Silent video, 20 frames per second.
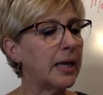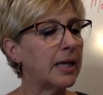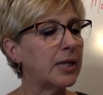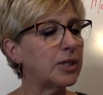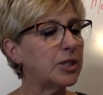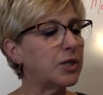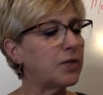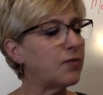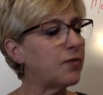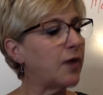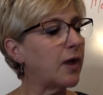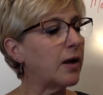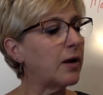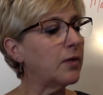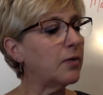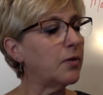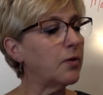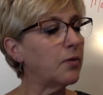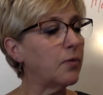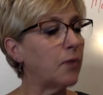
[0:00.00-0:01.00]
She
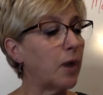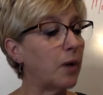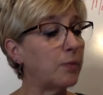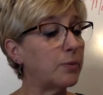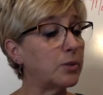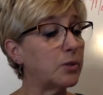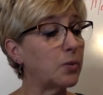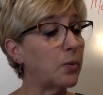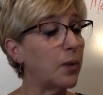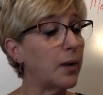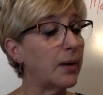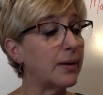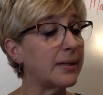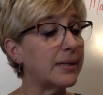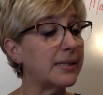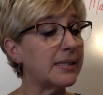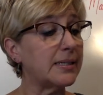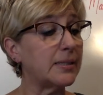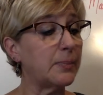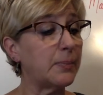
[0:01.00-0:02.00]
followed the rope to where it
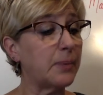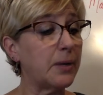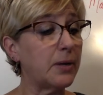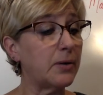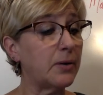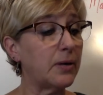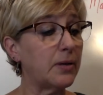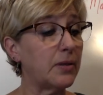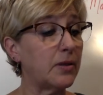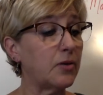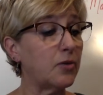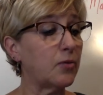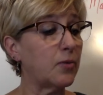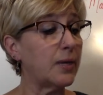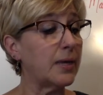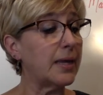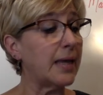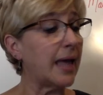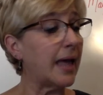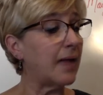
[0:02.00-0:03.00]
disappeared in the
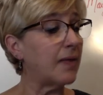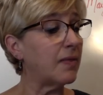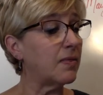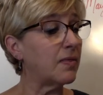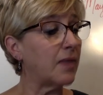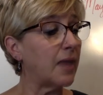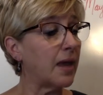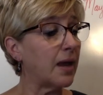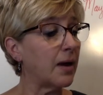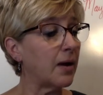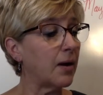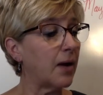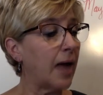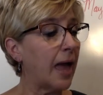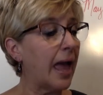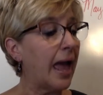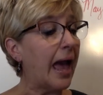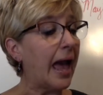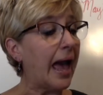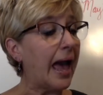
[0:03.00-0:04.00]
tree, and there,
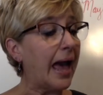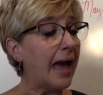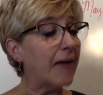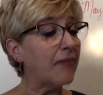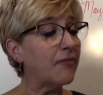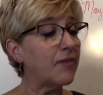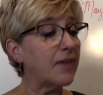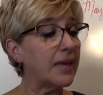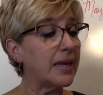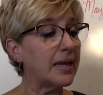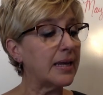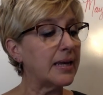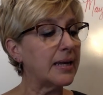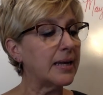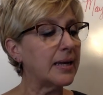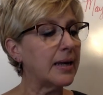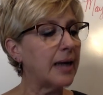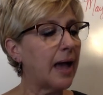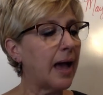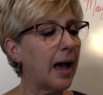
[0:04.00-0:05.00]
half
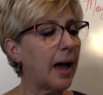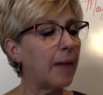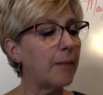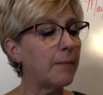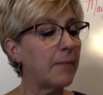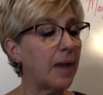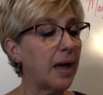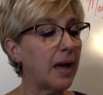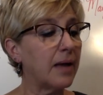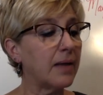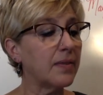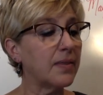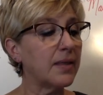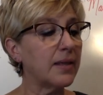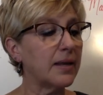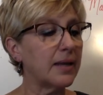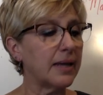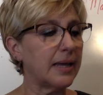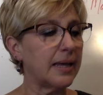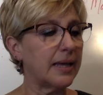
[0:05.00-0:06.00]
hidden among the
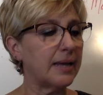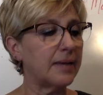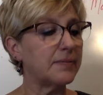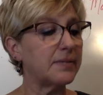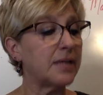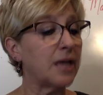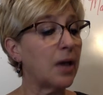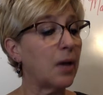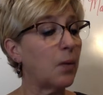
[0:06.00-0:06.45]
leaves,